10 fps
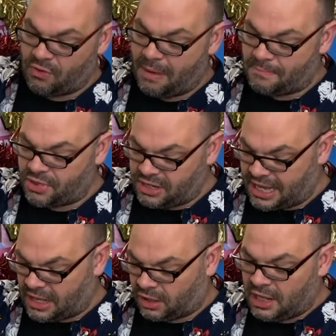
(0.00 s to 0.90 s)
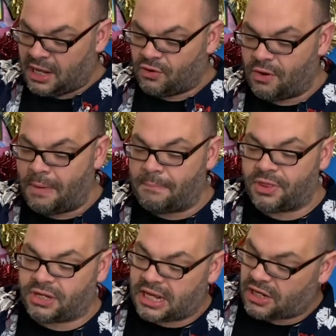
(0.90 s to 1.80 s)
Remember the deal.
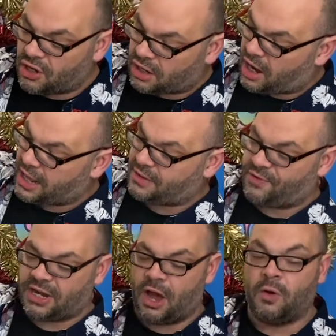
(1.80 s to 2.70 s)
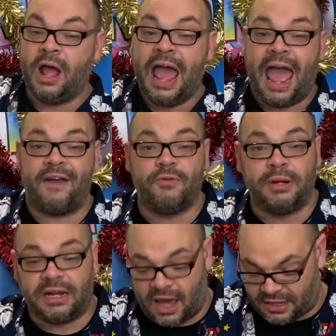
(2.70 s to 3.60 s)
You've got to like the video.
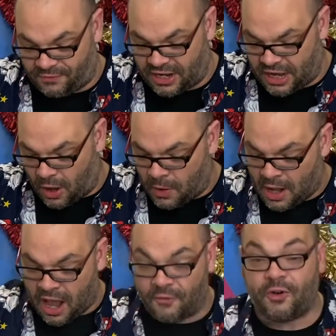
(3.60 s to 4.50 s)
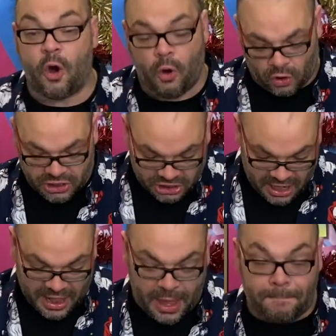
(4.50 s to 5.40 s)
Everybody like the video. Of course,
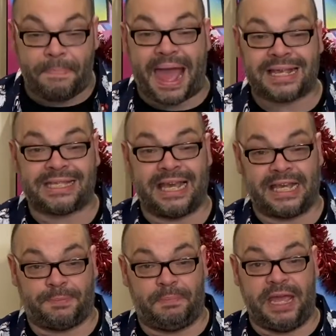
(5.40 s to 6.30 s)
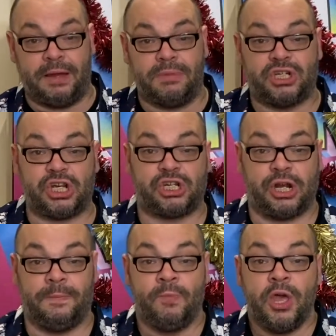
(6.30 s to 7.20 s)
the best thing is, being a
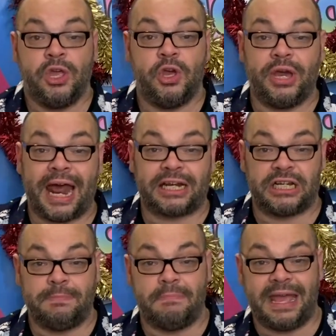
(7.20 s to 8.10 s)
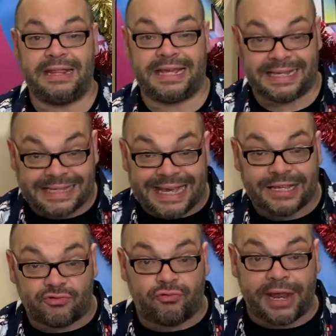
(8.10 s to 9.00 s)
magician, you can actually make these
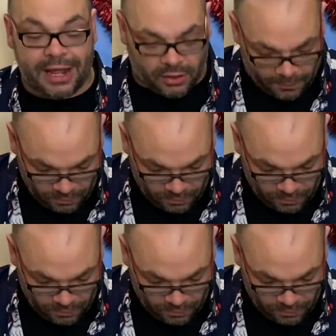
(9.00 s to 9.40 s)
things real.